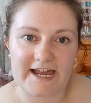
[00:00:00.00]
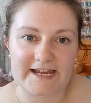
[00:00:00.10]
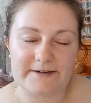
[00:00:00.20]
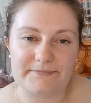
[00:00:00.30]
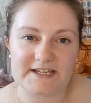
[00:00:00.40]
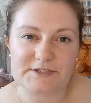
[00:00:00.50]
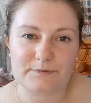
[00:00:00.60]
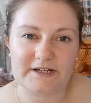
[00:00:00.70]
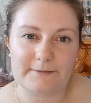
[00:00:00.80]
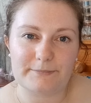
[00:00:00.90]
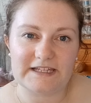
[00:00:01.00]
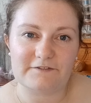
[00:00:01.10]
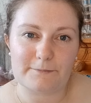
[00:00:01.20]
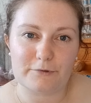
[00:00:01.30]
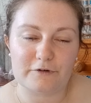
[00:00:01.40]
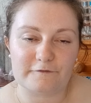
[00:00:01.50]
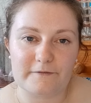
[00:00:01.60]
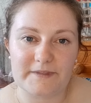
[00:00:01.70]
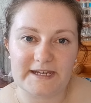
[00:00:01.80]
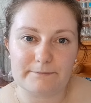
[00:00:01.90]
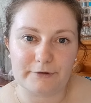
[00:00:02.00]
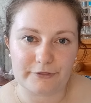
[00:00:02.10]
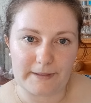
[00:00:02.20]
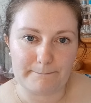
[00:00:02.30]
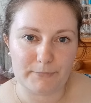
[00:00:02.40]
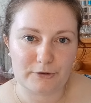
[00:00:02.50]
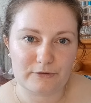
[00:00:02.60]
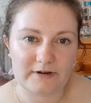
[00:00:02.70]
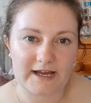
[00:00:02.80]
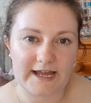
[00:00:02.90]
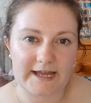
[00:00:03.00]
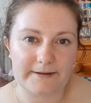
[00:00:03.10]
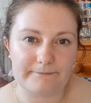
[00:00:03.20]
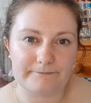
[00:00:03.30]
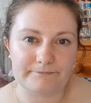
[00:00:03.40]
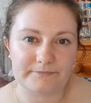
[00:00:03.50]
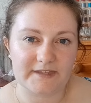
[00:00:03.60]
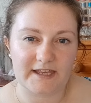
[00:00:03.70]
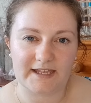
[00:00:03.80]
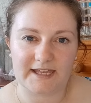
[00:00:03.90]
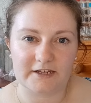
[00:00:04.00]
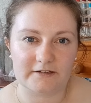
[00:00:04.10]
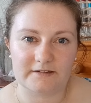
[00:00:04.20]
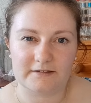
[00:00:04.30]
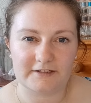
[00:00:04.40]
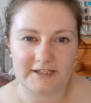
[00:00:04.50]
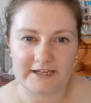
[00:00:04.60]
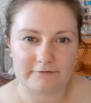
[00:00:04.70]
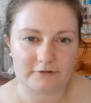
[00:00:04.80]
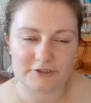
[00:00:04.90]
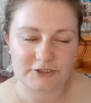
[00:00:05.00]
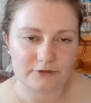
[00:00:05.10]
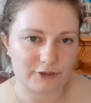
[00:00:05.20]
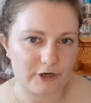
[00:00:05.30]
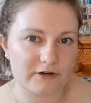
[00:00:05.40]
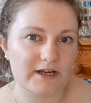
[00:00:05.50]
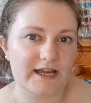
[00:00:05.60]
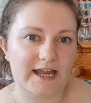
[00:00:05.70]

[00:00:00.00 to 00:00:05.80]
And um, this one I believe I bought from the Nimble Thimble. Um, again, year or two ago.